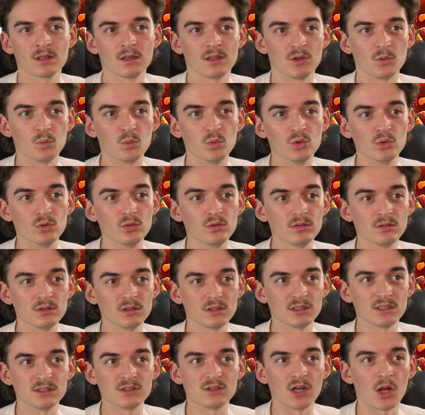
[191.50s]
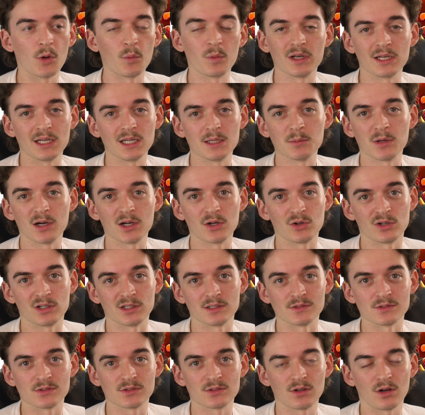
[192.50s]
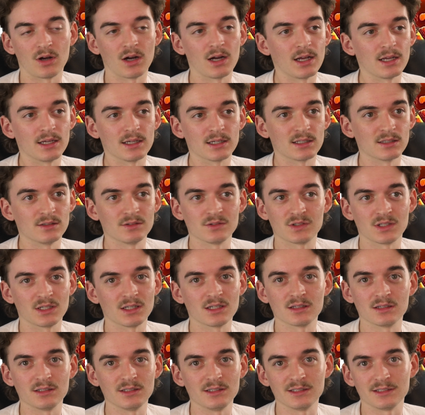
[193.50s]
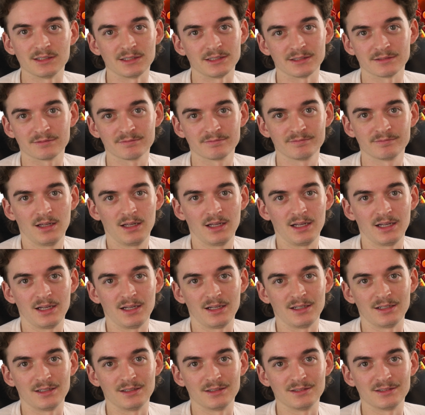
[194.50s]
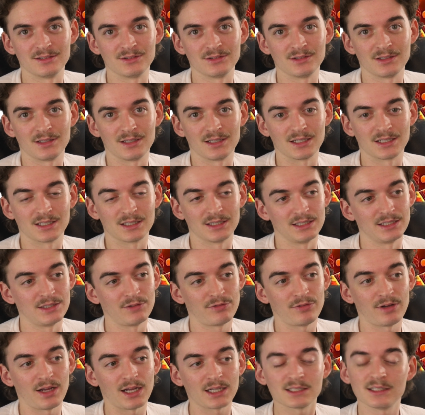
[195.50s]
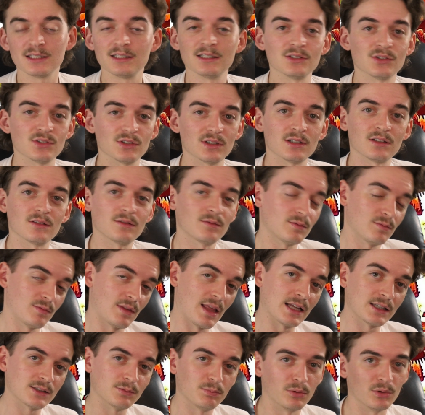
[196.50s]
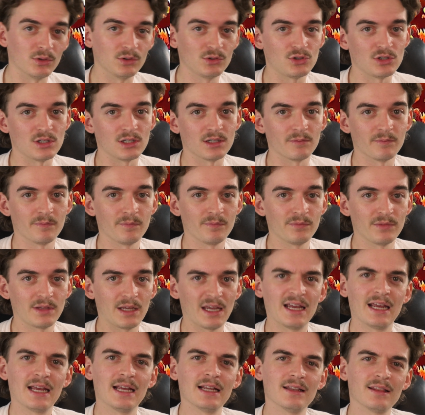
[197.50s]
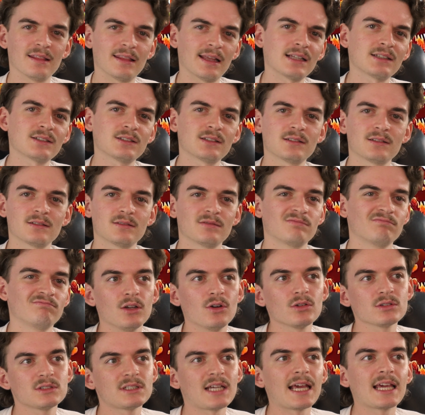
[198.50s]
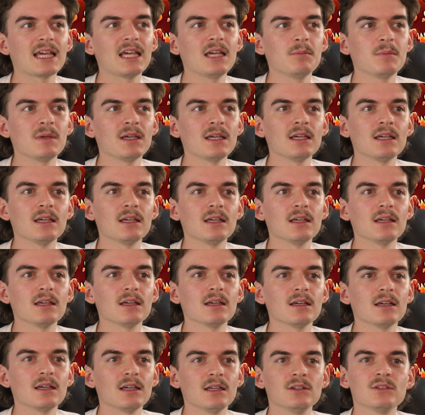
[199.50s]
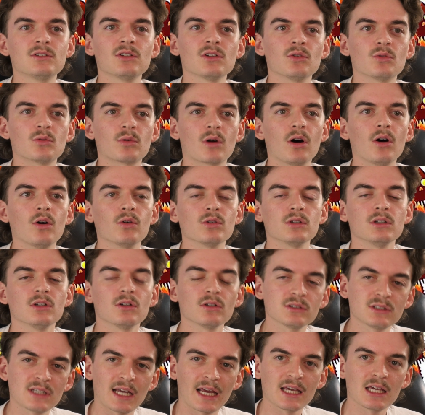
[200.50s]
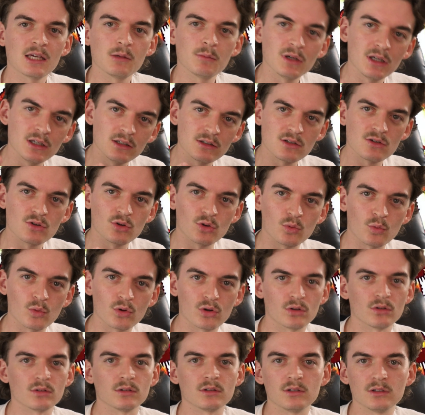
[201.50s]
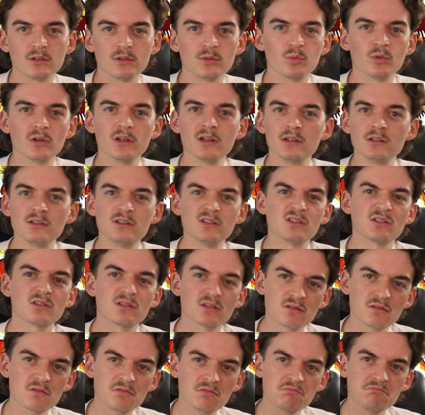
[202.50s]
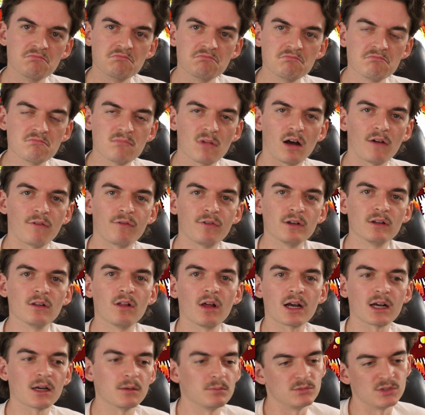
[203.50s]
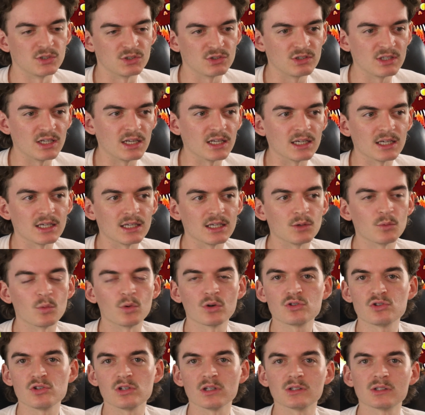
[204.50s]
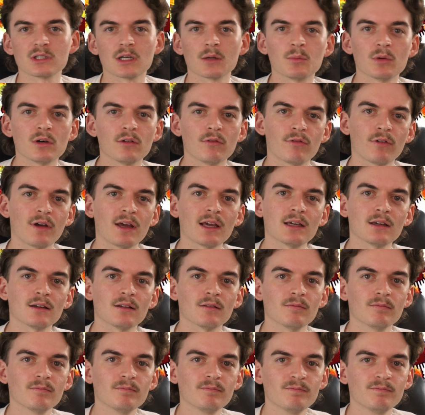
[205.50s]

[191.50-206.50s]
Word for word: The wool is nowhere near my eyes. I can see clearly. And the clear fact is that that's bullshit. And that's, you're not taking me into the role. You're not taking me into your world. You really just, I feel like I'm just sitting here watching someone fake it.